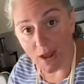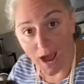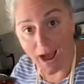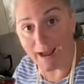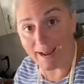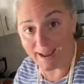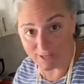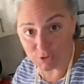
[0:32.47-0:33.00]

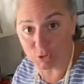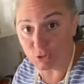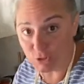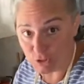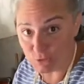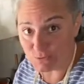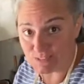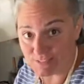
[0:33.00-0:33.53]
I actually
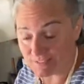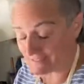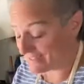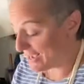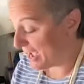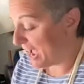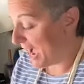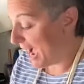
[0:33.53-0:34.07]
use this
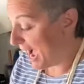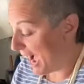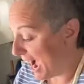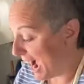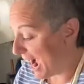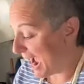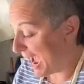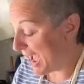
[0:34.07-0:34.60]

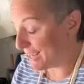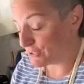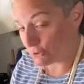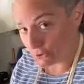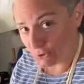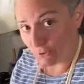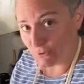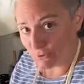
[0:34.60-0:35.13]
as a
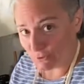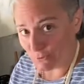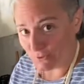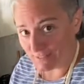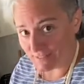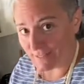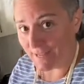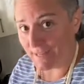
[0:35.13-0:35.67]
jarred
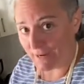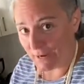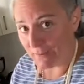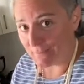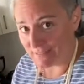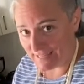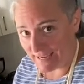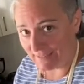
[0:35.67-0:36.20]
sauce, and I'm
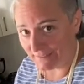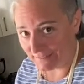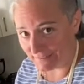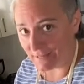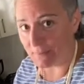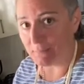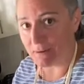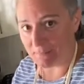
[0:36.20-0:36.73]
Italian
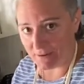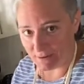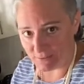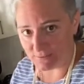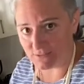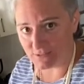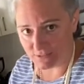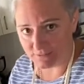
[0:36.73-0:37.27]
and my
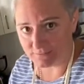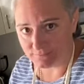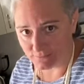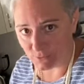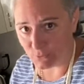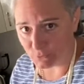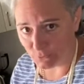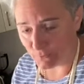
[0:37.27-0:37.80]
parents
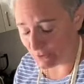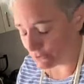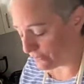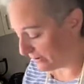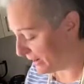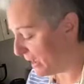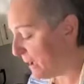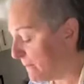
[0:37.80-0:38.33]
own the restaurant.
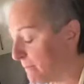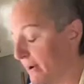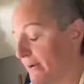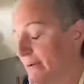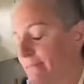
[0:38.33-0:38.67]
But